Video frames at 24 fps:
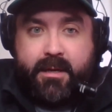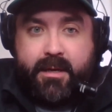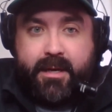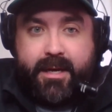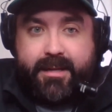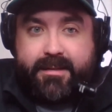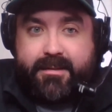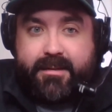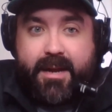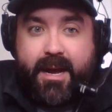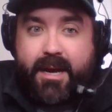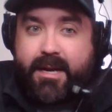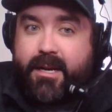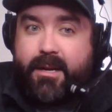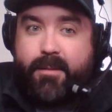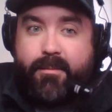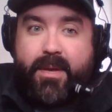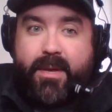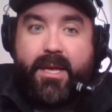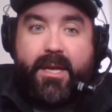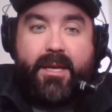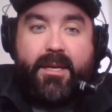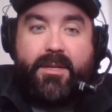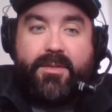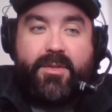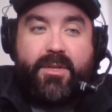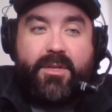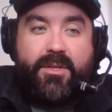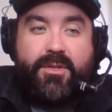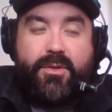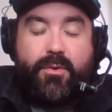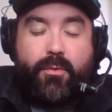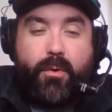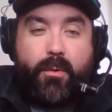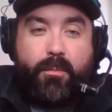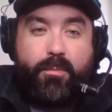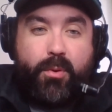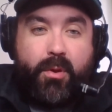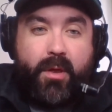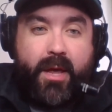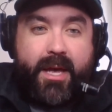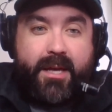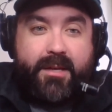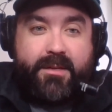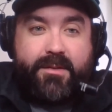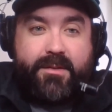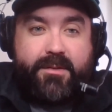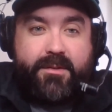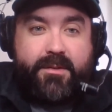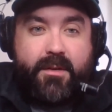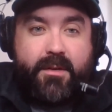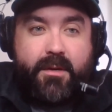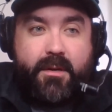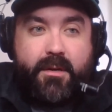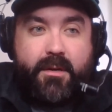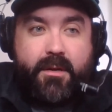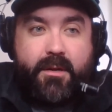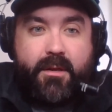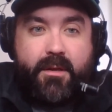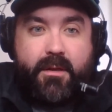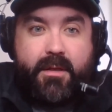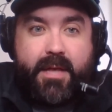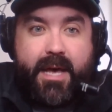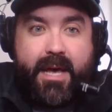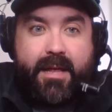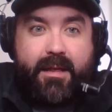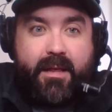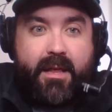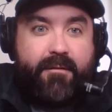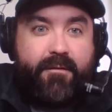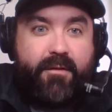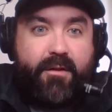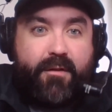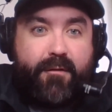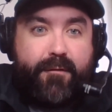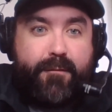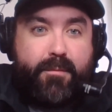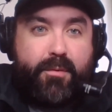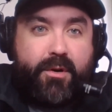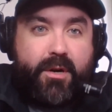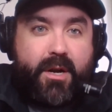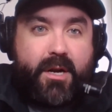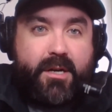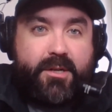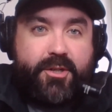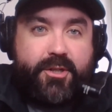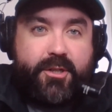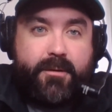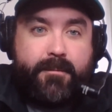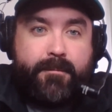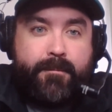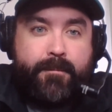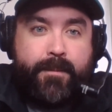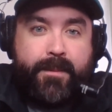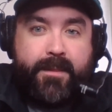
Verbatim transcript: it's not going to be easy to replace that level of production.